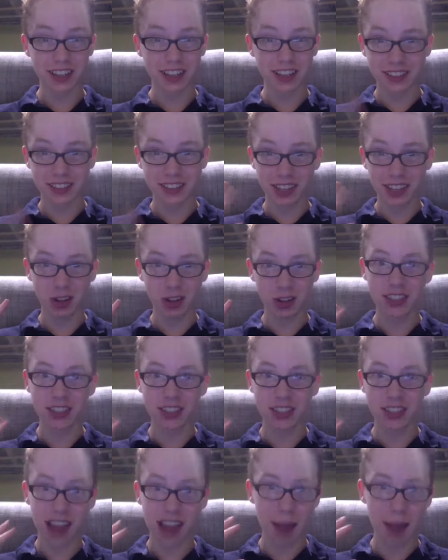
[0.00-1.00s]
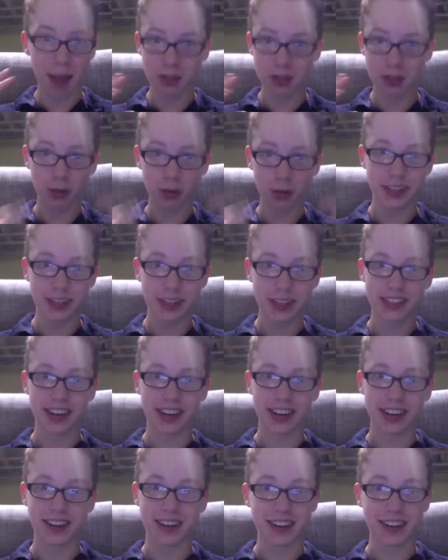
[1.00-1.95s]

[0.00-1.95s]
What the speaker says: it looks absolutely insane.